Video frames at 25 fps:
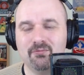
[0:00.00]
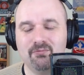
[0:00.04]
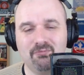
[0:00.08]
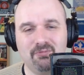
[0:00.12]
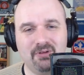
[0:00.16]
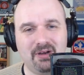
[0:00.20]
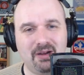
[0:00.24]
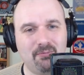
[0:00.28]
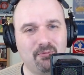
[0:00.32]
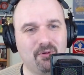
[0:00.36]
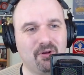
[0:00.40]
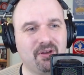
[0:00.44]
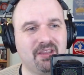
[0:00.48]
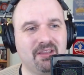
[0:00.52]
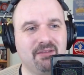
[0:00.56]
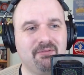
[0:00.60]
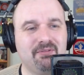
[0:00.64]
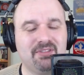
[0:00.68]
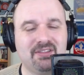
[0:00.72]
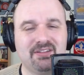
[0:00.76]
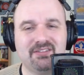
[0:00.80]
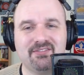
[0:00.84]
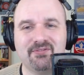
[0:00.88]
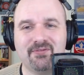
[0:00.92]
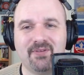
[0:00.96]
When I'm working with
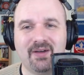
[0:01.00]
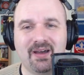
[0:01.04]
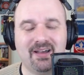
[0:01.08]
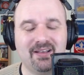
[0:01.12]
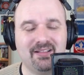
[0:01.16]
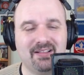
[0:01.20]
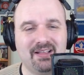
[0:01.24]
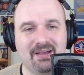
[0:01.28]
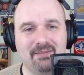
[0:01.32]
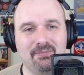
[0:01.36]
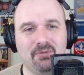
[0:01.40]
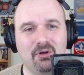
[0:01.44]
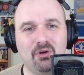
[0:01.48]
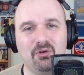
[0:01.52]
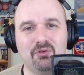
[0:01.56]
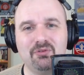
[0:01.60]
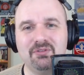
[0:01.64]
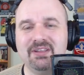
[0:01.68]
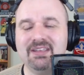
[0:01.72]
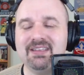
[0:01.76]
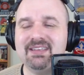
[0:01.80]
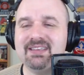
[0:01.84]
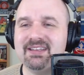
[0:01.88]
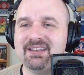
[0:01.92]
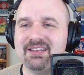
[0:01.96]
this file, I'm
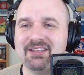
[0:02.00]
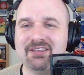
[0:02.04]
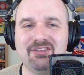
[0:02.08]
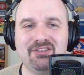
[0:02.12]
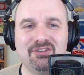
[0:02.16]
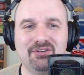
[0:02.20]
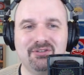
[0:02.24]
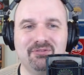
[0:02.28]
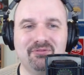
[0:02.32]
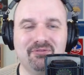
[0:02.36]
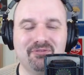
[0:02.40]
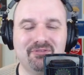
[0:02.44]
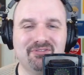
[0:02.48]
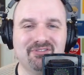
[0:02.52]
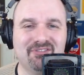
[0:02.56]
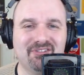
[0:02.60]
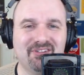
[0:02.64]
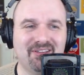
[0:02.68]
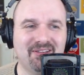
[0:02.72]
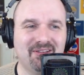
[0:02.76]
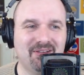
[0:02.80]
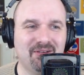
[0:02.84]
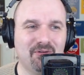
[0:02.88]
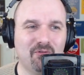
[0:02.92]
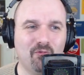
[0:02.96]
only going to use
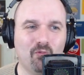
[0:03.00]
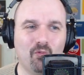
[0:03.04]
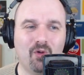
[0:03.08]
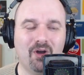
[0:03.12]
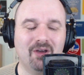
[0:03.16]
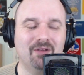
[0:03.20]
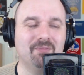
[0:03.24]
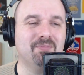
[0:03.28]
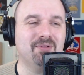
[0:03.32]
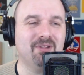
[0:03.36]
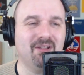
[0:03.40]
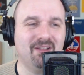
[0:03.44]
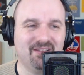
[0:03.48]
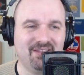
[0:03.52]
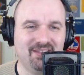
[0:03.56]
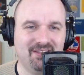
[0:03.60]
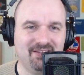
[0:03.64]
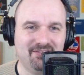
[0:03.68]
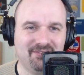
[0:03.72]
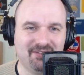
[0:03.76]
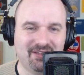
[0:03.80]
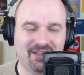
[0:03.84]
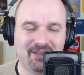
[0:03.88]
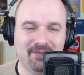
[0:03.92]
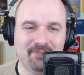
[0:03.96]
one plugin,
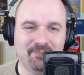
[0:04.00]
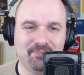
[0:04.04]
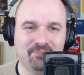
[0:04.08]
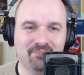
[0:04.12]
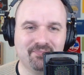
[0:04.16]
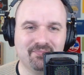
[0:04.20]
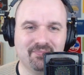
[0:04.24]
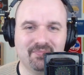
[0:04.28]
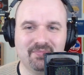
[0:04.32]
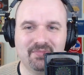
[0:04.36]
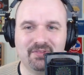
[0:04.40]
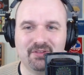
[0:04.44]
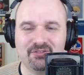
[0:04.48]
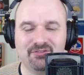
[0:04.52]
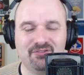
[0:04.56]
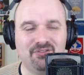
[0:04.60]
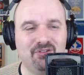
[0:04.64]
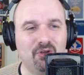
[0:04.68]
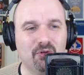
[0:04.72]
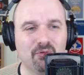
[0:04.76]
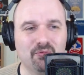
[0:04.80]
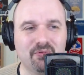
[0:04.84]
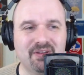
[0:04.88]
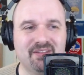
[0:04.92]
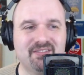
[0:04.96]
okay? There's
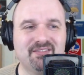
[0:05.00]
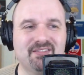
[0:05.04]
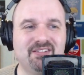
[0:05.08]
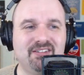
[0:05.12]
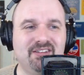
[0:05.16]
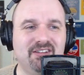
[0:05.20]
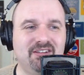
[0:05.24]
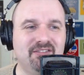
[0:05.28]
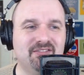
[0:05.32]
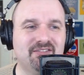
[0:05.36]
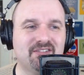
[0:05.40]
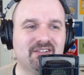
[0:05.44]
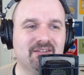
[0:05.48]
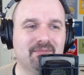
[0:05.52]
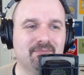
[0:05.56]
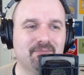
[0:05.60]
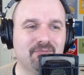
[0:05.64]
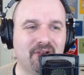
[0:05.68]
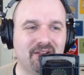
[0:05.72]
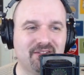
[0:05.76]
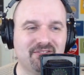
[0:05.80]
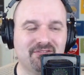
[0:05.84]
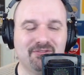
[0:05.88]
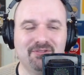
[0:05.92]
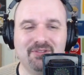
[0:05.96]
no reason to use a
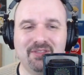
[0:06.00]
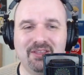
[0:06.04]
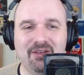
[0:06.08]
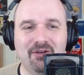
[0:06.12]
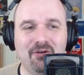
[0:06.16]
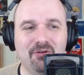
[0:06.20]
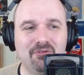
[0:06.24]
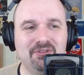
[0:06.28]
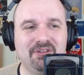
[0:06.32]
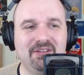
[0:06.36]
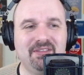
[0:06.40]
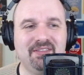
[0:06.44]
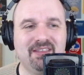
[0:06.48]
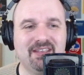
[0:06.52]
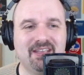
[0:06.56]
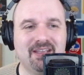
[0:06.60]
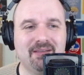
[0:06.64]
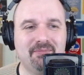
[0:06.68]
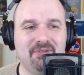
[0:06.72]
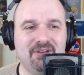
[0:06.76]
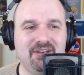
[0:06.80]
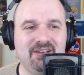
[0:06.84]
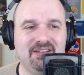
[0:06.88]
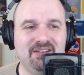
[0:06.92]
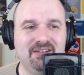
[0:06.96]
compressor. The only thing I'm
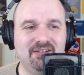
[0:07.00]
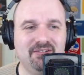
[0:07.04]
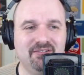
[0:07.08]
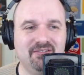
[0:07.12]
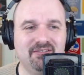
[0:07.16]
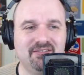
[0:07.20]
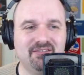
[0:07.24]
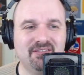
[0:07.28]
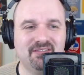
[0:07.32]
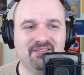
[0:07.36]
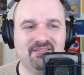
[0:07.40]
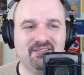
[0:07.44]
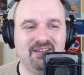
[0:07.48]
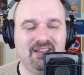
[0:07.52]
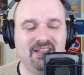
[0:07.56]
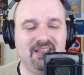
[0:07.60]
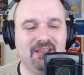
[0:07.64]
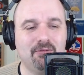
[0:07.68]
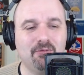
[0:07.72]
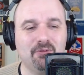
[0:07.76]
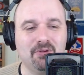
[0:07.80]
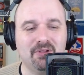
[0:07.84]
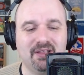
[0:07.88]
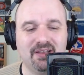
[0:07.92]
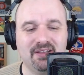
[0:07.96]
going to use is an
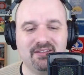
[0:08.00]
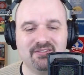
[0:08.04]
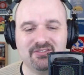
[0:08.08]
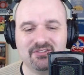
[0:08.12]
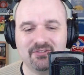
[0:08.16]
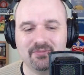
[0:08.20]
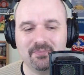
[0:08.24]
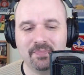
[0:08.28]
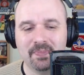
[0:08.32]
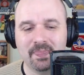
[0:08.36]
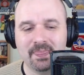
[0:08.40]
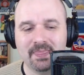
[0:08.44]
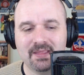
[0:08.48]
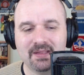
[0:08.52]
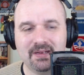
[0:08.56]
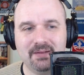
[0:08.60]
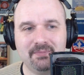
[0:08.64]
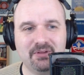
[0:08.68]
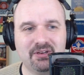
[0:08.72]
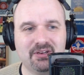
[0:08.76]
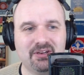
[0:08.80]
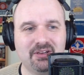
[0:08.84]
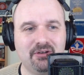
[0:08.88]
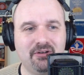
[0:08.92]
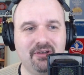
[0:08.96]
equalizer. I'm
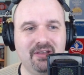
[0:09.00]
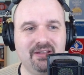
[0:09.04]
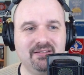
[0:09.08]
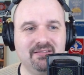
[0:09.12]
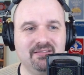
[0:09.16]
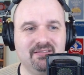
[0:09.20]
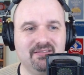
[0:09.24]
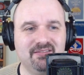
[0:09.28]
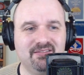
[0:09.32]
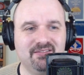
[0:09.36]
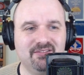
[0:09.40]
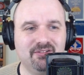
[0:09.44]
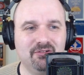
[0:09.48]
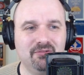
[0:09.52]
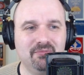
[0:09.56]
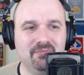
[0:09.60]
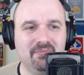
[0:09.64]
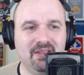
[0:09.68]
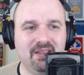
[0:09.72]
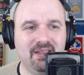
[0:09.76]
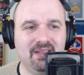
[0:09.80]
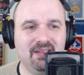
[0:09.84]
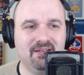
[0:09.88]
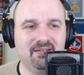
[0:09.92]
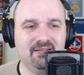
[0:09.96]
going to go ahead and zoom
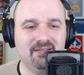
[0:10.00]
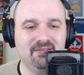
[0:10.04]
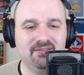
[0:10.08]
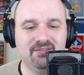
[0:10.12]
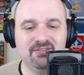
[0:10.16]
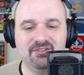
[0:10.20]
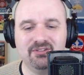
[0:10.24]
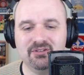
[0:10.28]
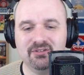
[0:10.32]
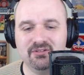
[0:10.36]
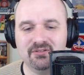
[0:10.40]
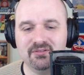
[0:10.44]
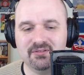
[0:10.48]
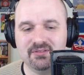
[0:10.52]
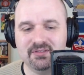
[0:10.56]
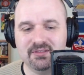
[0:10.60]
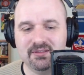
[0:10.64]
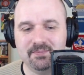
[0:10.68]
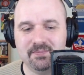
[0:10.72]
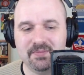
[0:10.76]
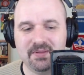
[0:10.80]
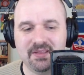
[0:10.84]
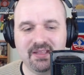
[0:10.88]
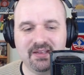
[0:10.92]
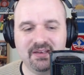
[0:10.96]
in to the
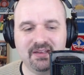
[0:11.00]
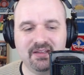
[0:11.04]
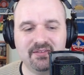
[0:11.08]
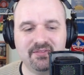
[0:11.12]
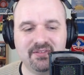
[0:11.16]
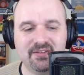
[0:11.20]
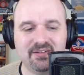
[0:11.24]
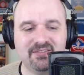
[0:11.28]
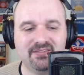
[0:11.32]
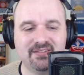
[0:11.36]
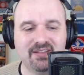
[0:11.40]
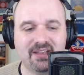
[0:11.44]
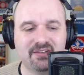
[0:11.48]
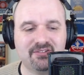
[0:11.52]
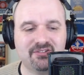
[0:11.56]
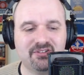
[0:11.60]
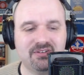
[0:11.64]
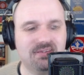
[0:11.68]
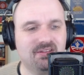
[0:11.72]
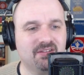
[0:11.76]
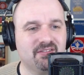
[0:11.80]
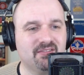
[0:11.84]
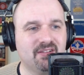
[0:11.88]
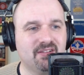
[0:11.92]
beginning of this section.